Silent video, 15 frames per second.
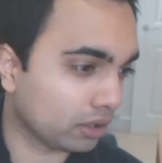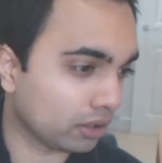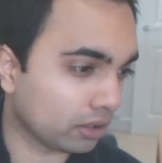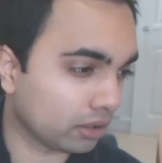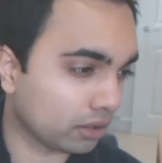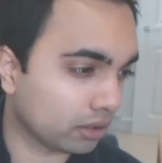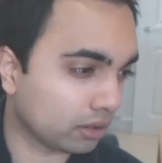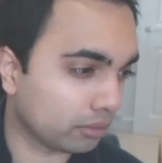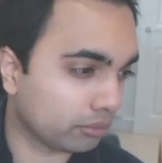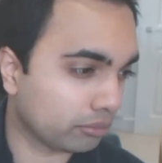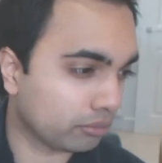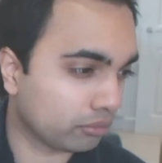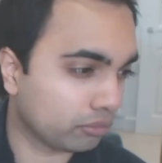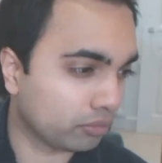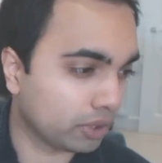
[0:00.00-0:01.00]

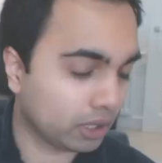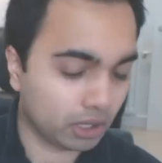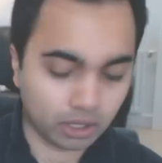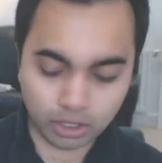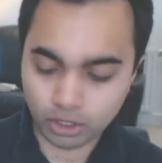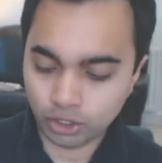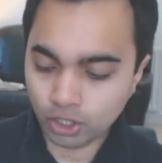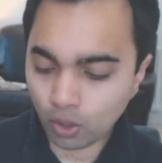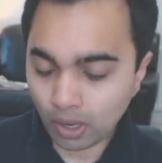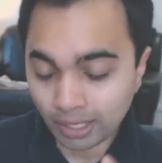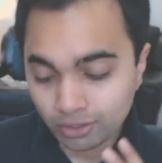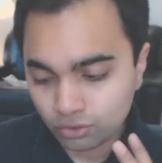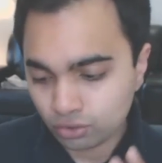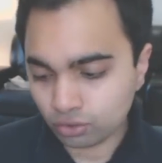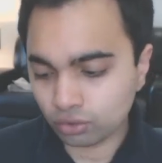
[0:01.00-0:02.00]
Um, you know,
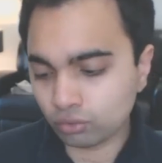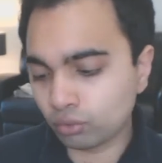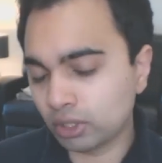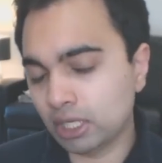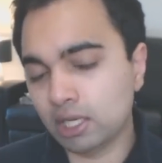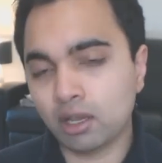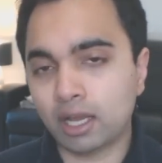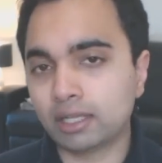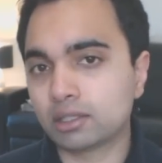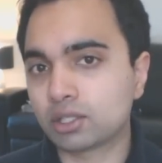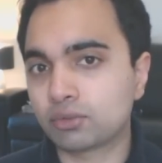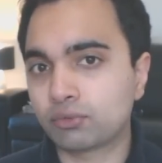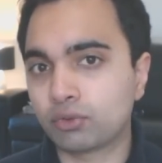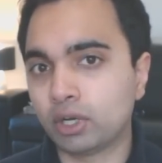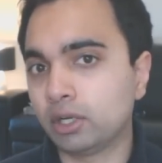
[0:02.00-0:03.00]
I do really like
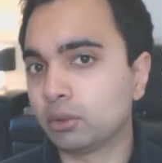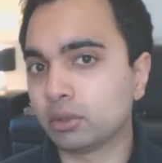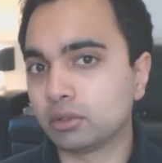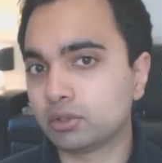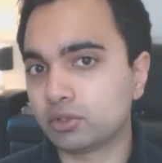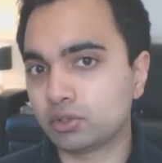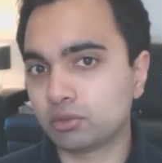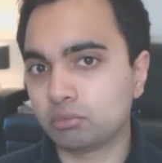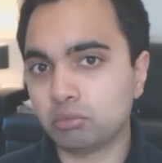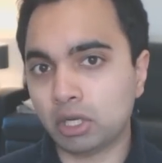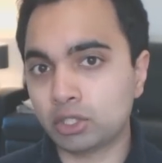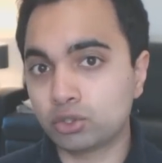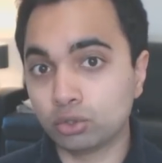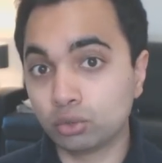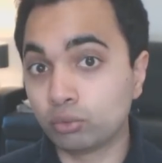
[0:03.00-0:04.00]
this fragrance.
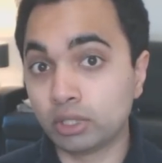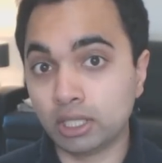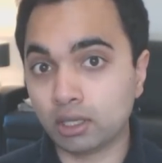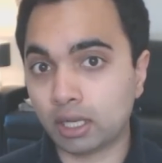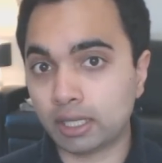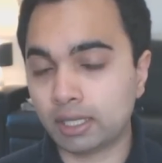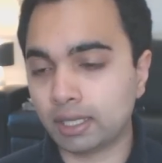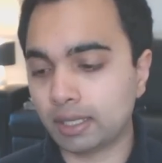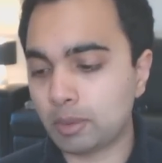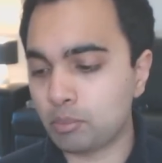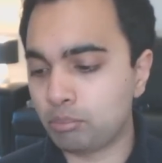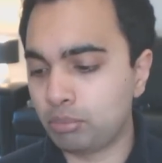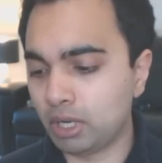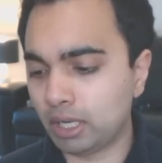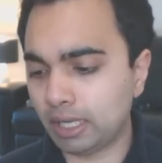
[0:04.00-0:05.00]
I do really like it,
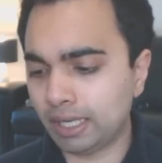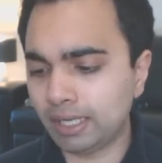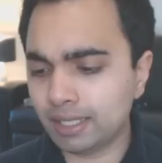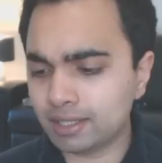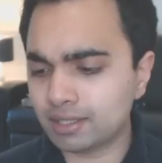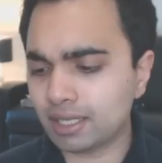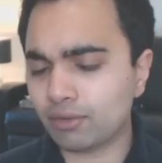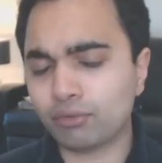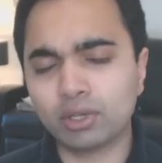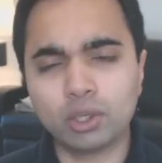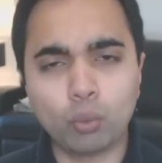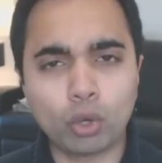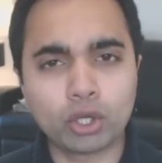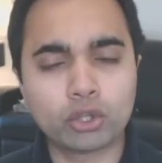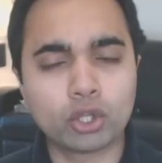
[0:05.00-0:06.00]
but it is
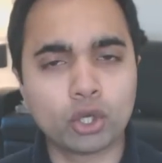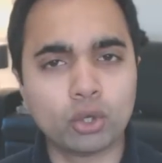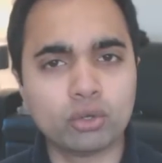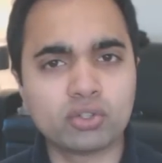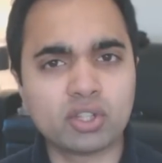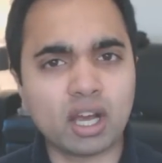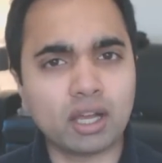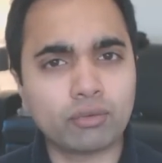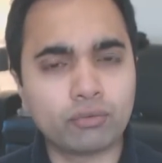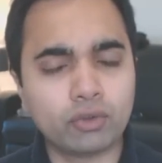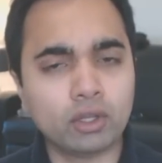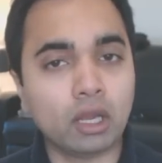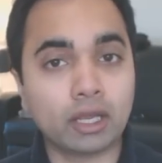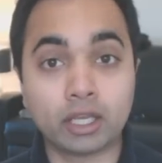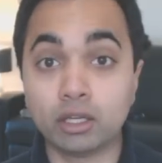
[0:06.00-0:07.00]
definitely one of those that I
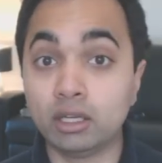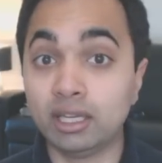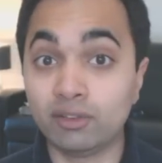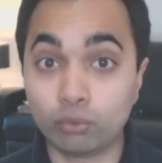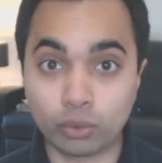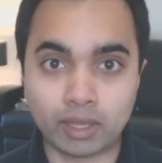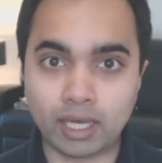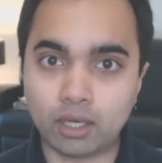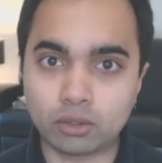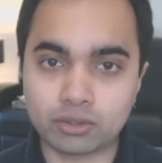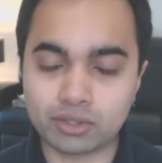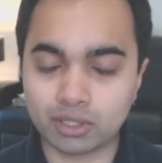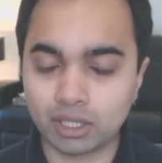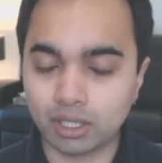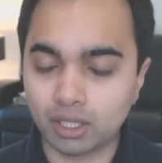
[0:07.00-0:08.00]
feel I can live
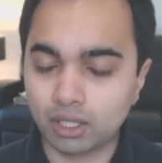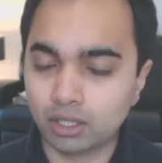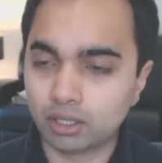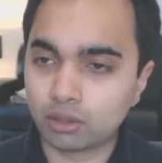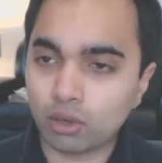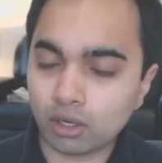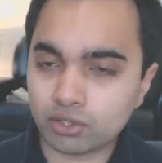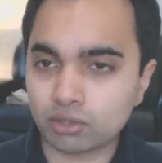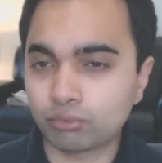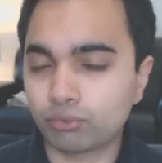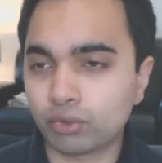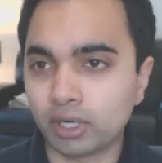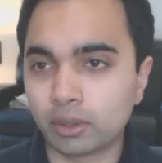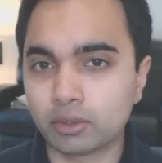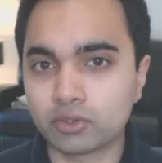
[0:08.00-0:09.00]
without. There are some
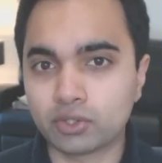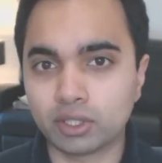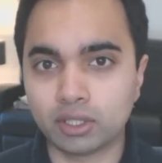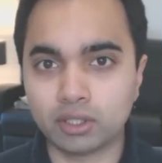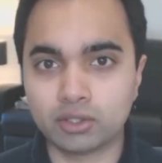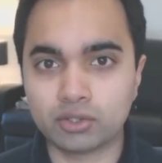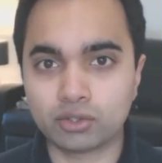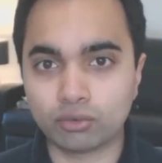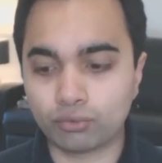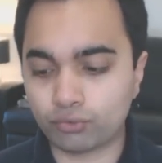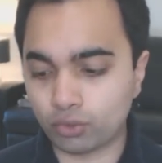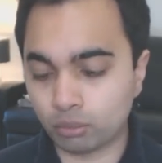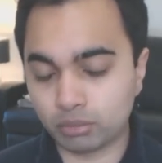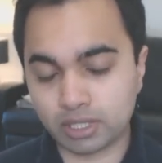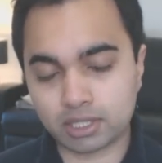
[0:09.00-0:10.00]
fragrances
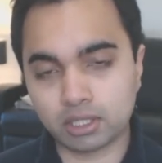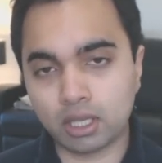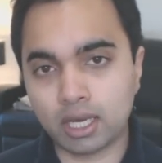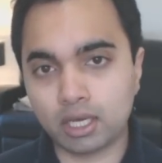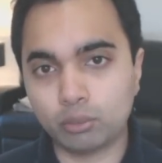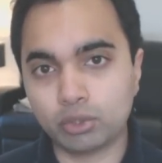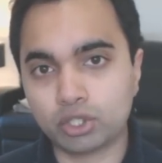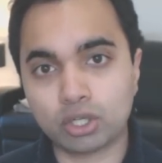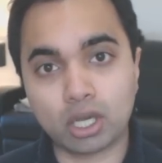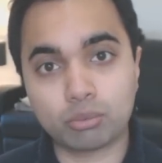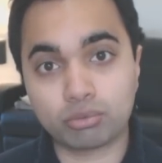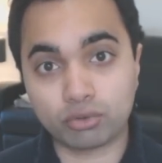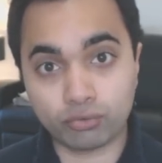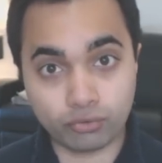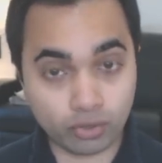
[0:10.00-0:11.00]
from this line which I
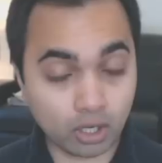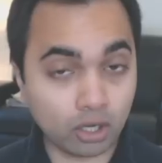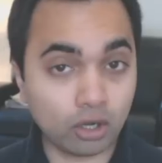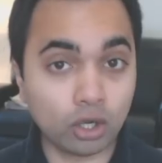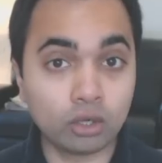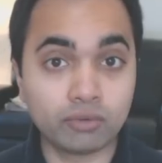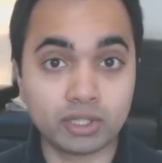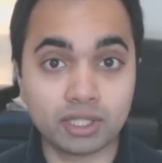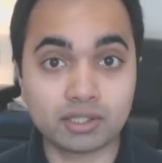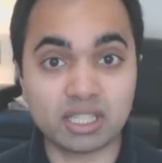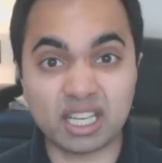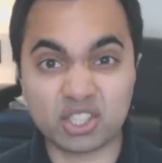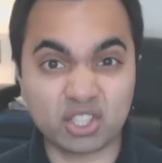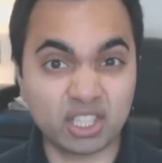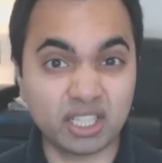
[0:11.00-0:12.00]
prefer over this
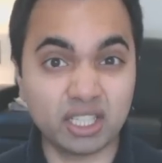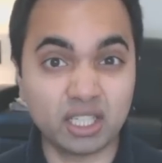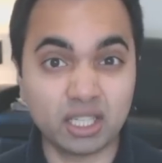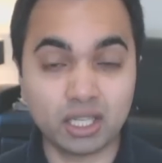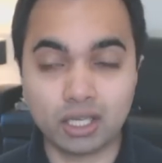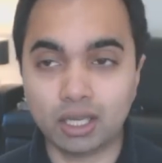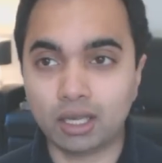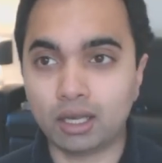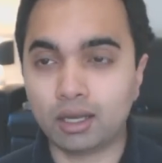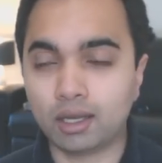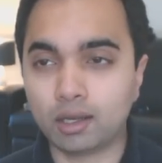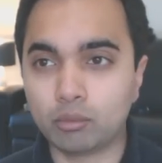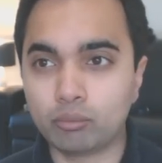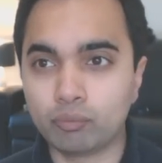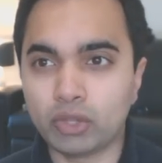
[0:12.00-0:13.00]
actually.
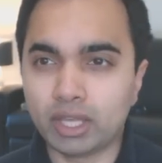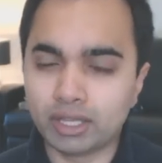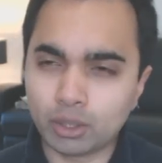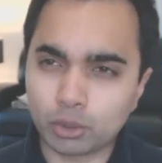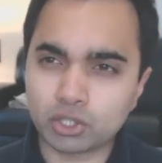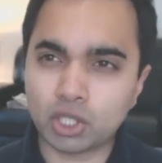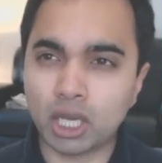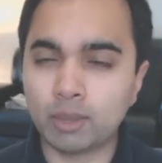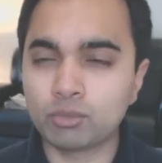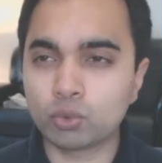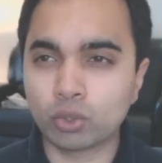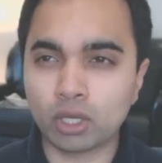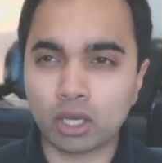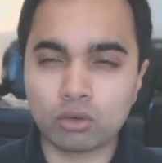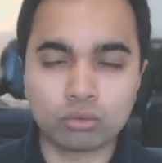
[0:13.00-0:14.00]
Um, there were times
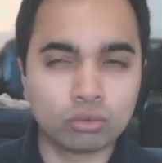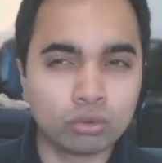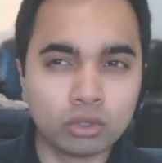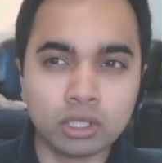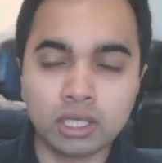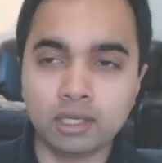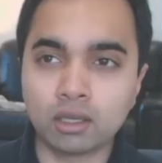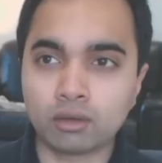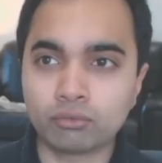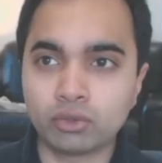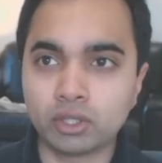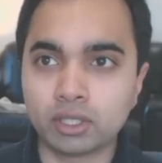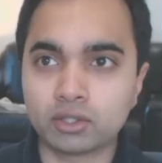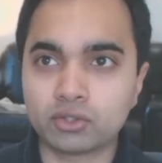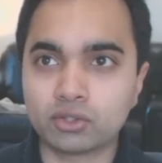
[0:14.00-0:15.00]
when I really loved
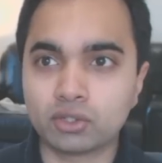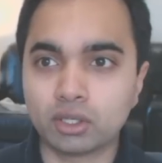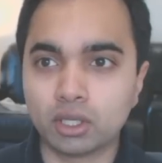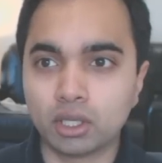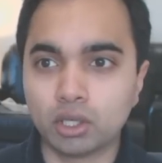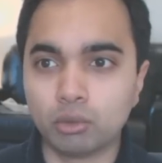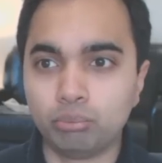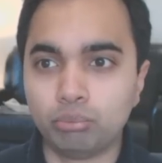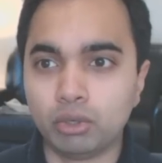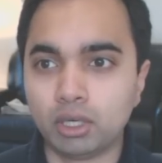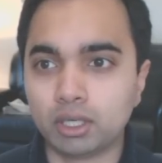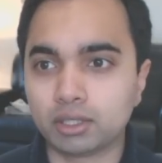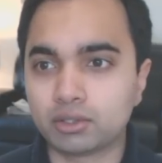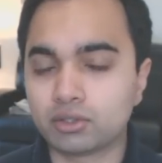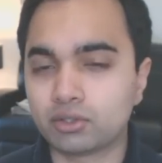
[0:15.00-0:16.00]
this,
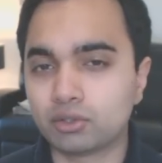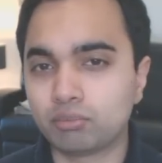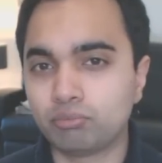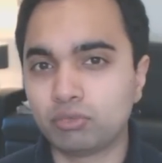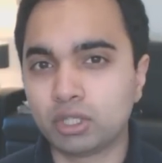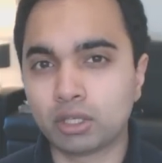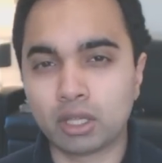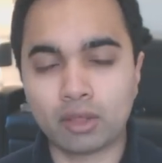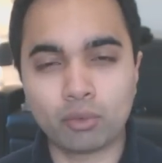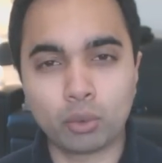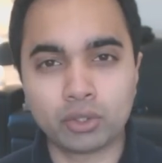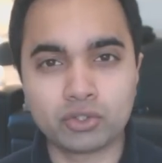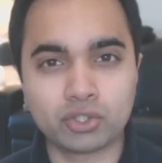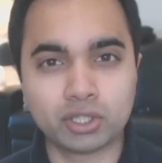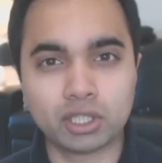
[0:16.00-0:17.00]
but the other
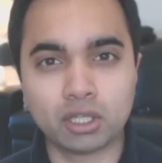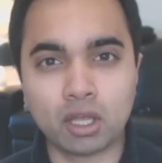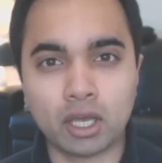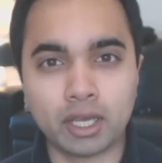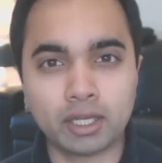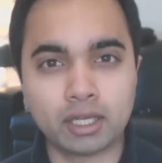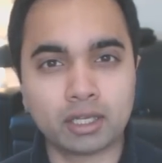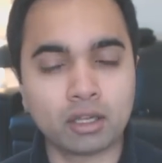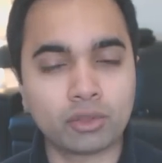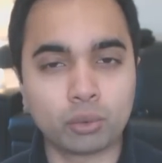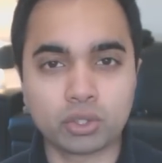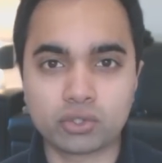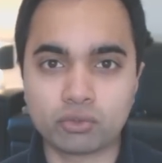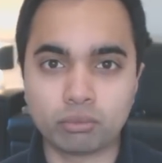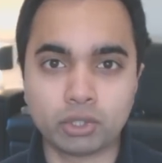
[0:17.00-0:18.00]
ones in the line and other
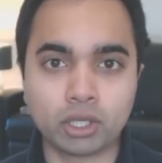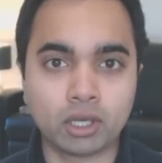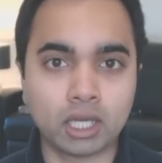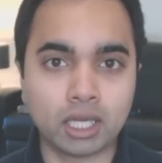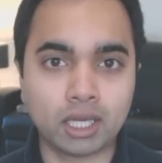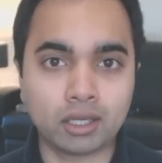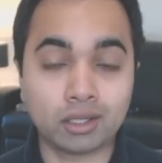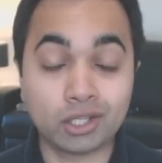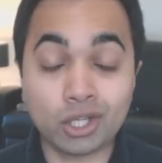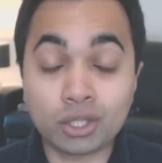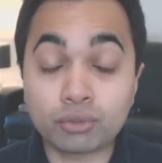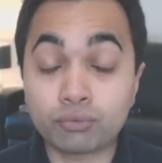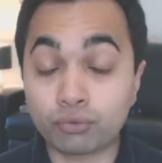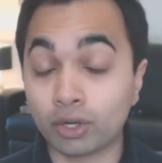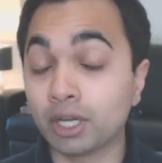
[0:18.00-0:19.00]
ones from Guerlain and
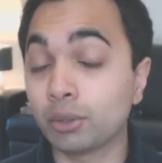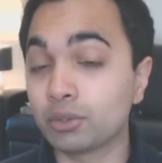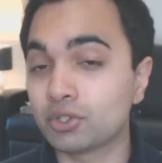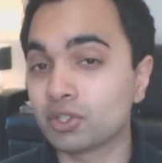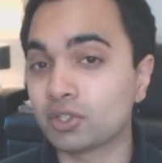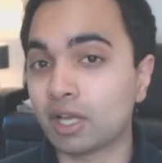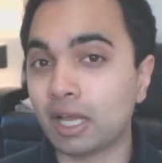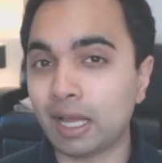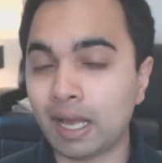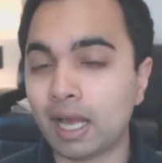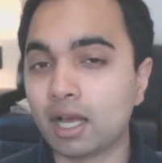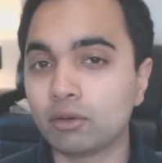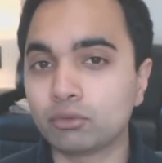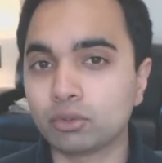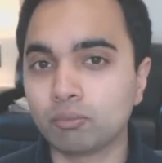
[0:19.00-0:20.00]
other fragrances I
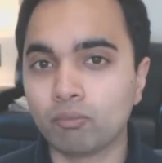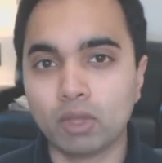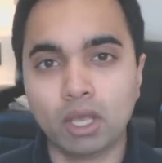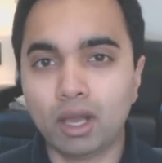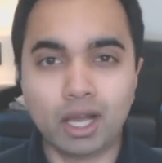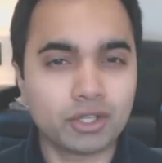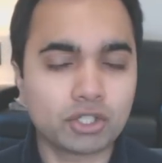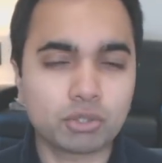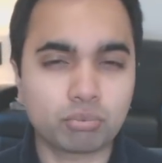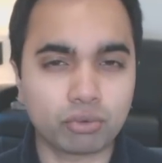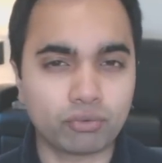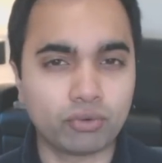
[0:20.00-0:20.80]
have, I just